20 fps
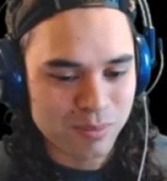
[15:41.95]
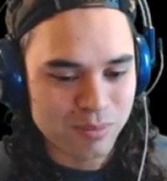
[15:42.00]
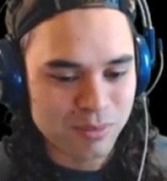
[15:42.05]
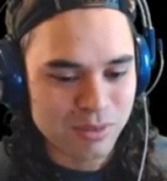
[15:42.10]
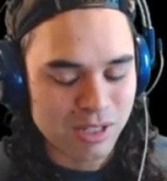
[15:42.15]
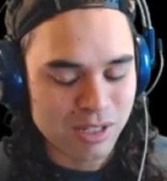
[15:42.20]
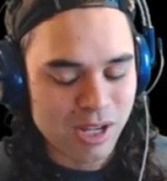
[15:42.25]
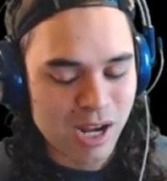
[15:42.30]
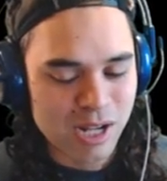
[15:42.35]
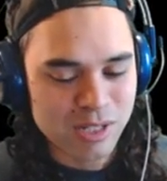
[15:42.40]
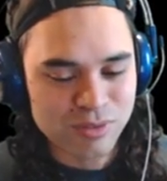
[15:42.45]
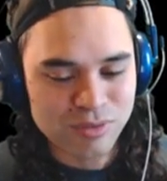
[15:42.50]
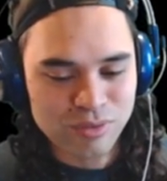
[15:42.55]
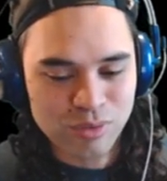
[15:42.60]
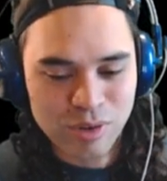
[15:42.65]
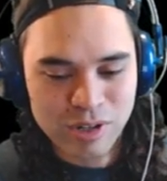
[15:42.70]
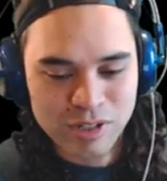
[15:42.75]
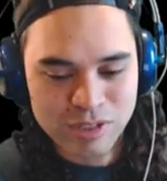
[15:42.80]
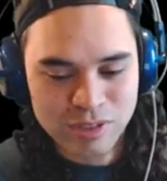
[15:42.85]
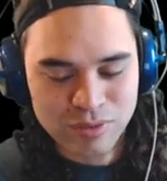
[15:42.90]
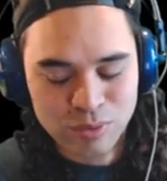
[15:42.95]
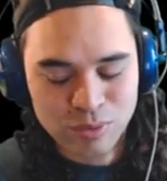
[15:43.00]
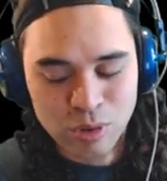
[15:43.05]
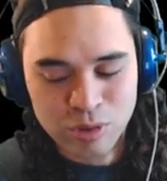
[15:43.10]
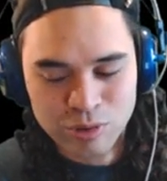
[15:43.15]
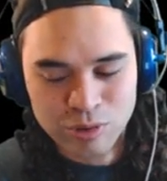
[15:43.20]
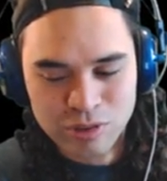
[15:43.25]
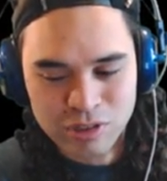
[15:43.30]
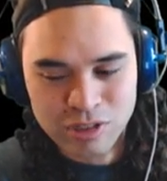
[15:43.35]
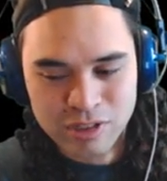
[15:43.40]
The guy's voice, of
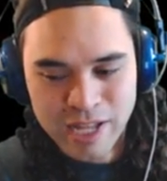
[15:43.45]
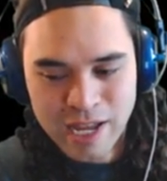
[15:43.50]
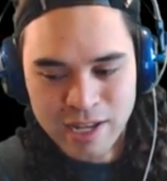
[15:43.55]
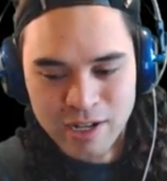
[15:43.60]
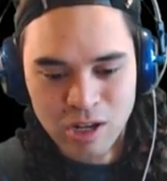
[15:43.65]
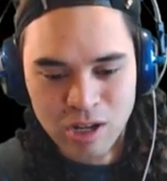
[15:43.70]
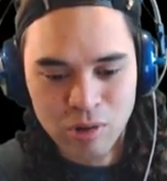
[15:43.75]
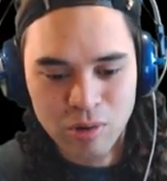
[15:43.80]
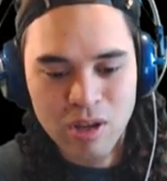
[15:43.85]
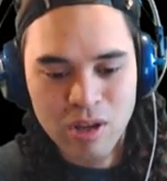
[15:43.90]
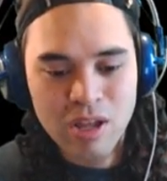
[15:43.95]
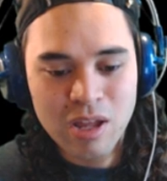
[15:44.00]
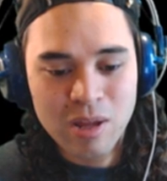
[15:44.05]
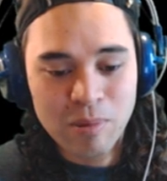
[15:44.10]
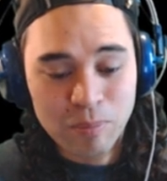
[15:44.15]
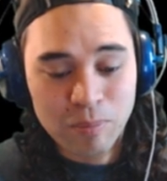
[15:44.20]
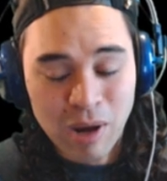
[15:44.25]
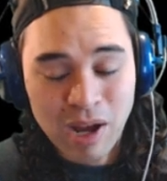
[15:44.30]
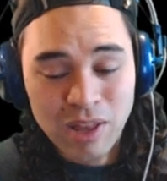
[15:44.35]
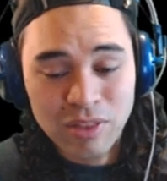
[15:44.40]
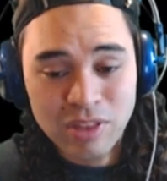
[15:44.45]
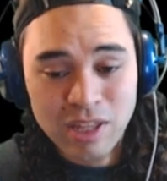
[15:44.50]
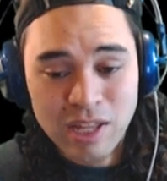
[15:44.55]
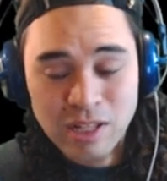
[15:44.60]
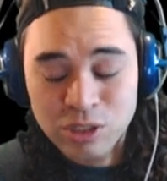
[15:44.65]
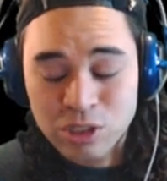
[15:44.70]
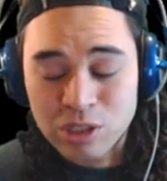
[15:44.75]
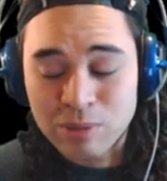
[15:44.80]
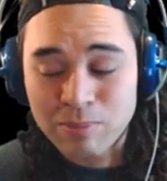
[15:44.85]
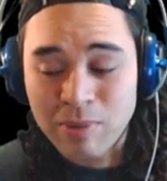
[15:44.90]
course, was a standout, but the
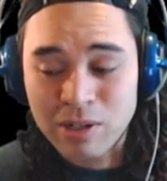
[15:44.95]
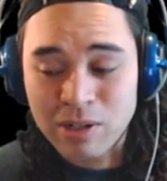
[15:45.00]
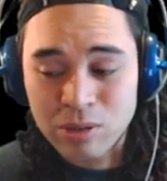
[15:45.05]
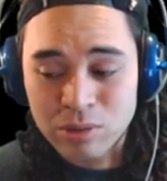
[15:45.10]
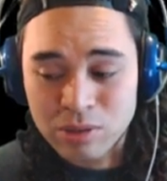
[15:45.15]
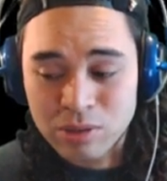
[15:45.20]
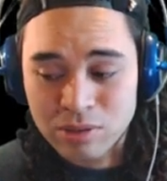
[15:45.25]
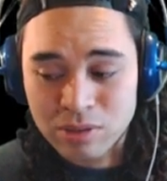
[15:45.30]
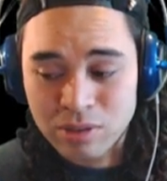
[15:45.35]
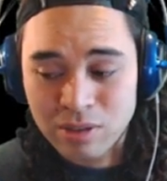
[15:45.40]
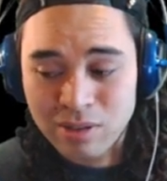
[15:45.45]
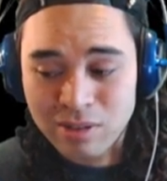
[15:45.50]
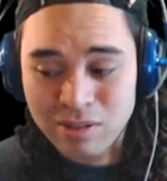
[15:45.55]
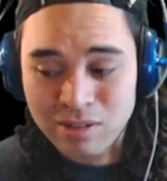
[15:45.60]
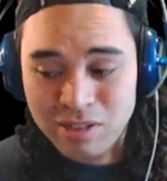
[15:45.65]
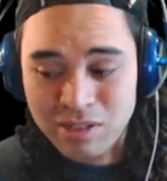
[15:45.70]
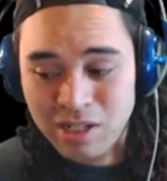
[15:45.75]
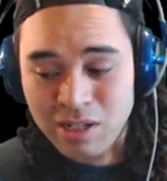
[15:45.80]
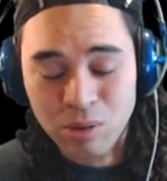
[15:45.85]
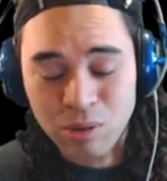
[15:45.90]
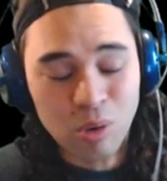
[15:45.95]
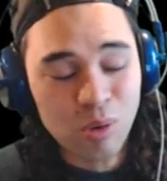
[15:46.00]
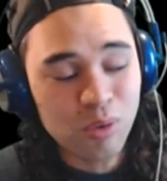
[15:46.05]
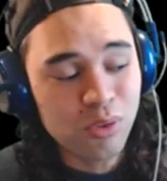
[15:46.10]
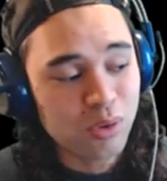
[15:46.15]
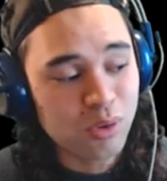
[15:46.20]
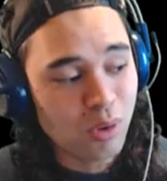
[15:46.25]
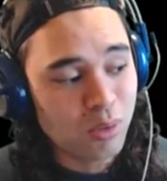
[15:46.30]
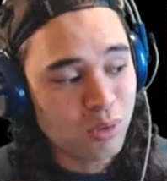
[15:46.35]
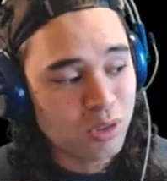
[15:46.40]
instrumentals did hold
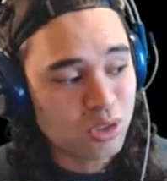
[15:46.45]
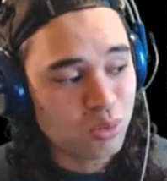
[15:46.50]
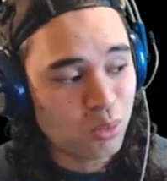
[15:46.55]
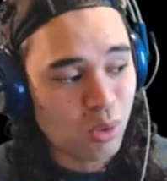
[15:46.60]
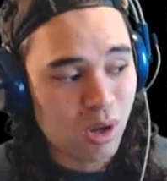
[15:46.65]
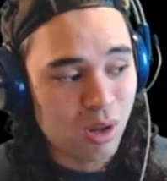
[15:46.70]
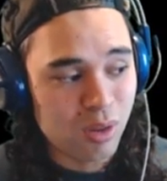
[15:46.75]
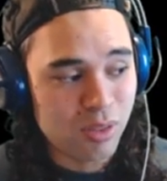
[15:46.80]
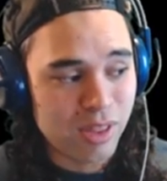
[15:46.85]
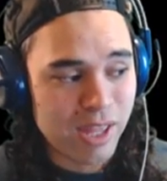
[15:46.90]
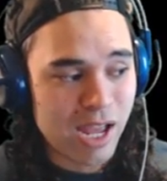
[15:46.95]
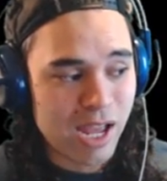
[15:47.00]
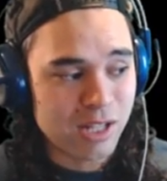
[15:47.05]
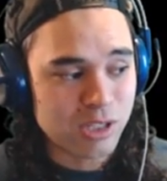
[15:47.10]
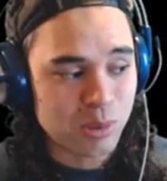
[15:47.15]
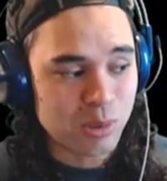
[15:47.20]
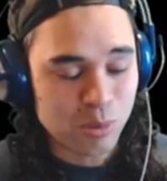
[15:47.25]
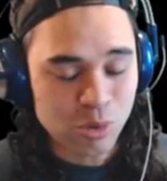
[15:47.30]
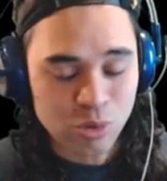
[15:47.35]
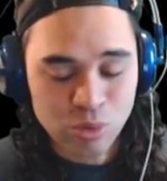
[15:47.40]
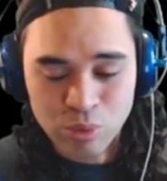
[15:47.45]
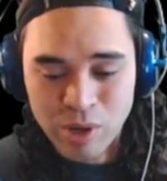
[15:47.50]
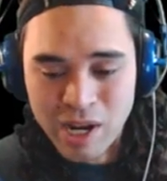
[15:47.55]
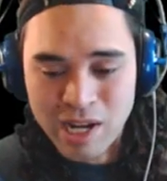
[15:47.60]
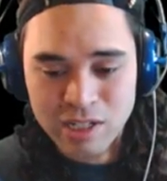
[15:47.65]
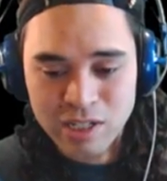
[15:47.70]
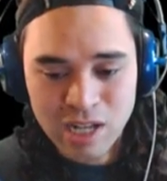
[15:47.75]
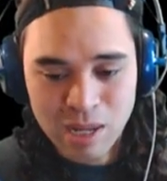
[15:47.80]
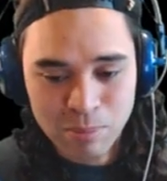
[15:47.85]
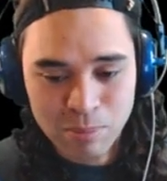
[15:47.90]
their own as well. They had some
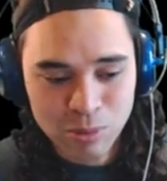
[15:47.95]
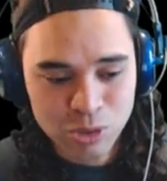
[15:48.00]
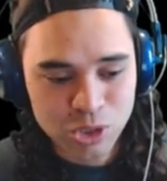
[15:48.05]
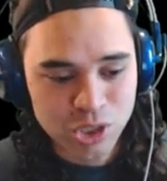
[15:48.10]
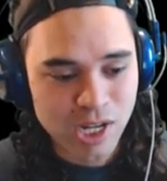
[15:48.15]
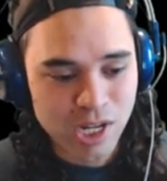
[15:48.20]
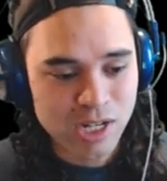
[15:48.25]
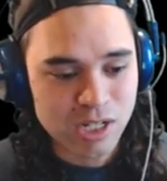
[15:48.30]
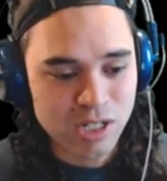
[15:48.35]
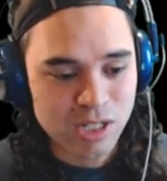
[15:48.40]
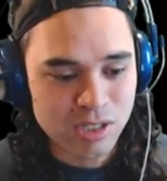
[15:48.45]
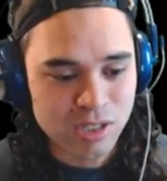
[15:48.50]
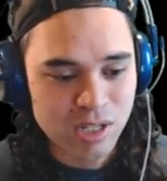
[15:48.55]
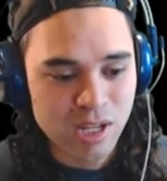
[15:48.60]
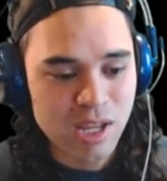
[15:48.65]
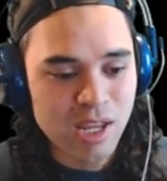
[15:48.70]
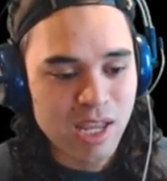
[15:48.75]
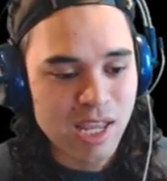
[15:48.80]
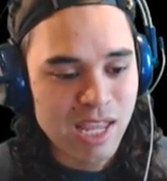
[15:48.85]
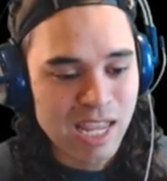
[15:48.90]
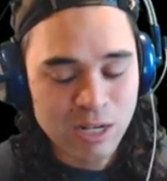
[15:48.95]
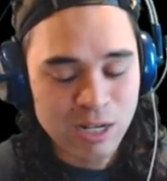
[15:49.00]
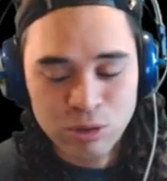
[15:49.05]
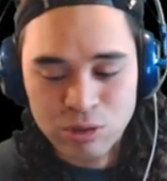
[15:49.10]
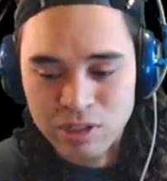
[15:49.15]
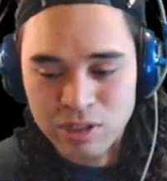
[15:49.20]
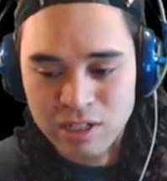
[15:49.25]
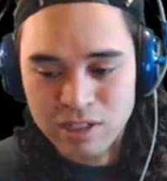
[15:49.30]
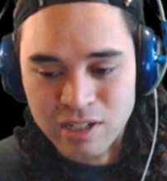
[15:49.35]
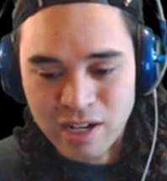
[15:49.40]
great tempo changes,
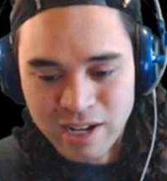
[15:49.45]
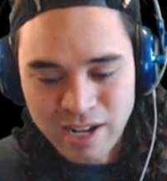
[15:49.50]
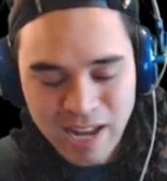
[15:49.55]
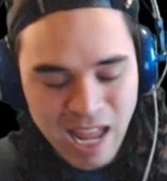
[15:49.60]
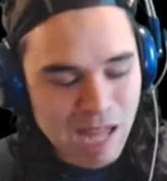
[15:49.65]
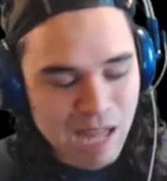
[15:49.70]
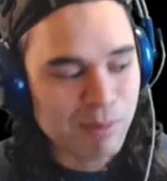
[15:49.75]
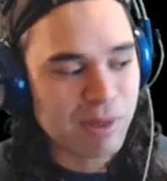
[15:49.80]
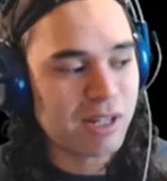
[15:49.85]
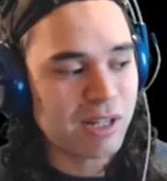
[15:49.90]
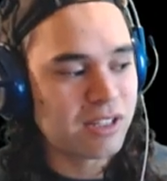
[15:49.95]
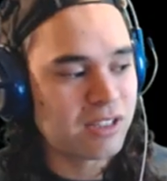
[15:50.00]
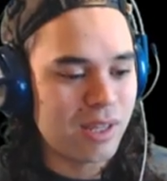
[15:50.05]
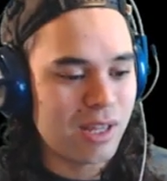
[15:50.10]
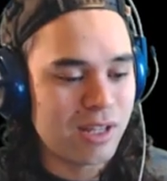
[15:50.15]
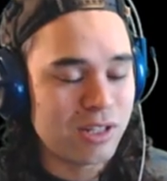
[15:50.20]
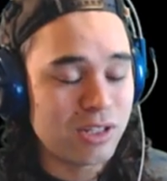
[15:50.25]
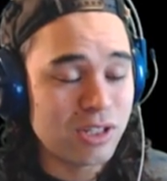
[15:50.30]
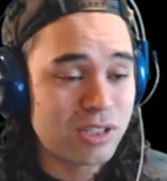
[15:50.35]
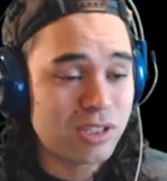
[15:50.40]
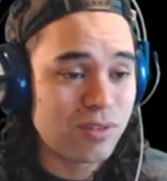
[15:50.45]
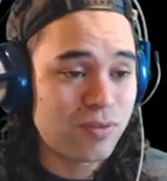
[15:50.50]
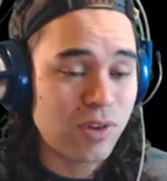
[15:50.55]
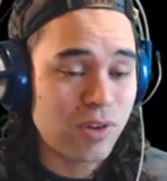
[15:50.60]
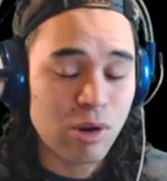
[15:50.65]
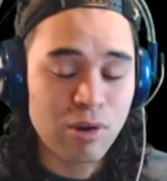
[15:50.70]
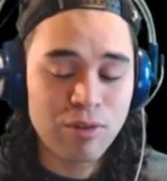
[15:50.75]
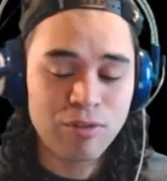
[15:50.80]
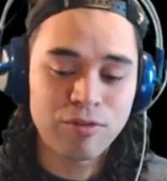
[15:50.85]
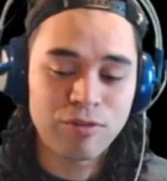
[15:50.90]
interesting dynamics, just a
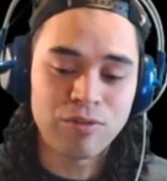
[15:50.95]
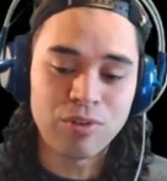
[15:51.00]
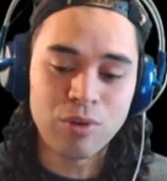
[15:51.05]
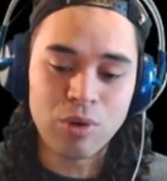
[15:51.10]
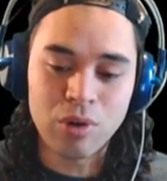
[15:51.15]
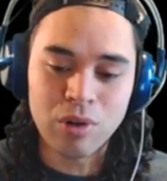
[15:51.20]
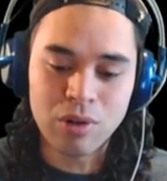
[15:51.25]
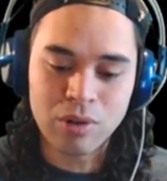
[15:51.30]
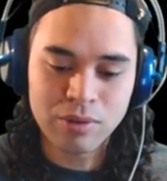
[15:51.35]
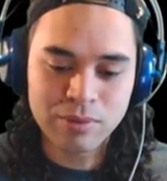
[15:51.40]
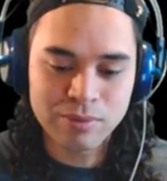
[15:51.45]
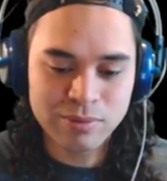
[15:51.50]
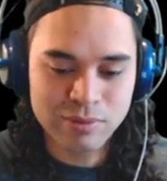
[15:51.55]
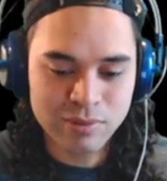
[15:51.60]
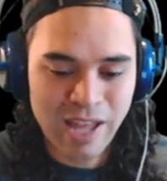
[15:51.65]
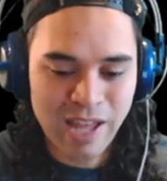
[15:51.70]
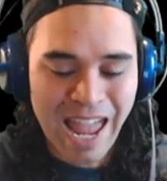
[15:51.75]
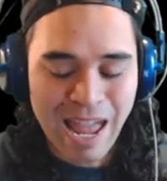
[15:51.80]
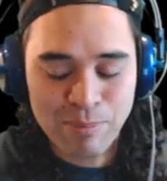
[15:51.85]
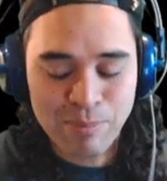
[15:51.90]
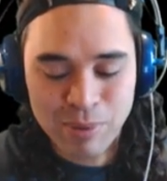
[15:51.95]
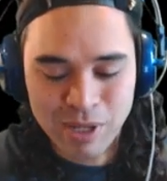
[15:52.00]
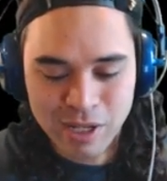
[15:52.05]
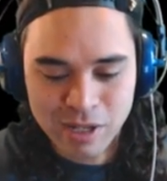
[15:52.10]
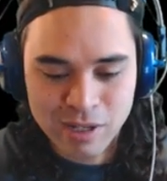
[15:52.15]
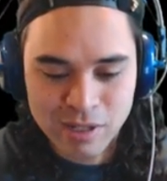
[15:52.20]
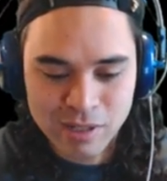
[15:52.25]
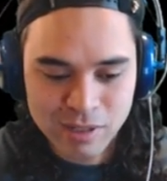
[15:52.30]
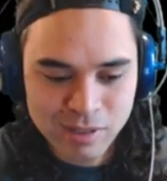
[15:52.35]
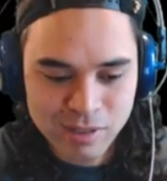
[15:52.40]
very full,
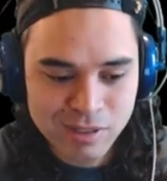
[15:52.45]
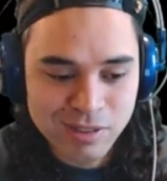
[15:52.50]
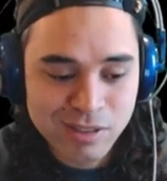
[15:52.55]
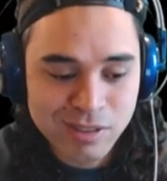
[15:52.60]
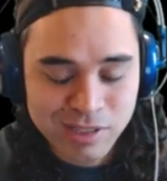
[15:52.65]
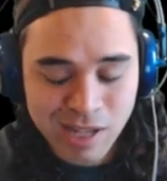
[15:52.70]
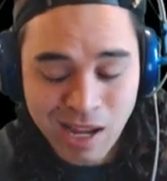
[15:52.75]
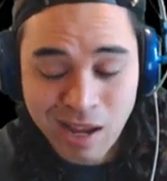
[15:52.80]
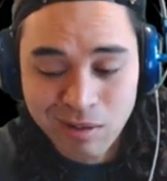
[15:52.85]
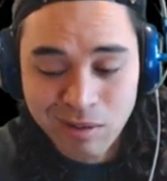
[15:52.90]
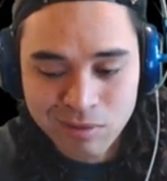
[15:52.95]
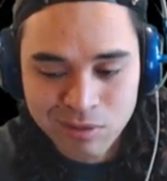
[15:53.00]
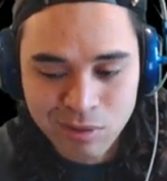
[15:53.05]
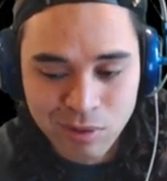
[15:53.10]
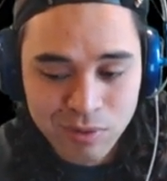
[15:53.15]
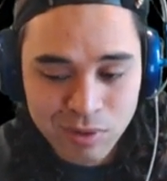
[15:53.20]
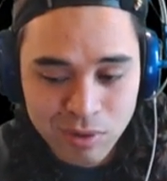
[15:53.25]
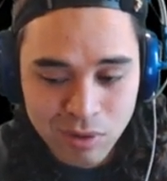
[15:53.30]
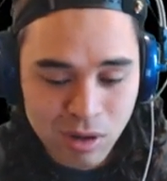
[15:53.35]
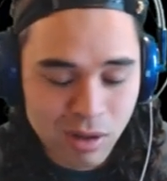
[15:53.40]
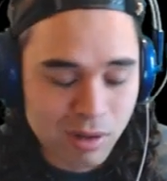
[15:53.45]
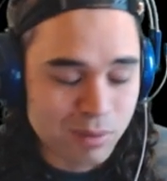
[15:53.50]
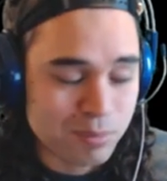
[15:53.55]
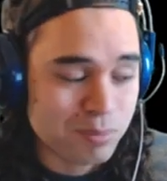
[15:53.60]
epic sound overall.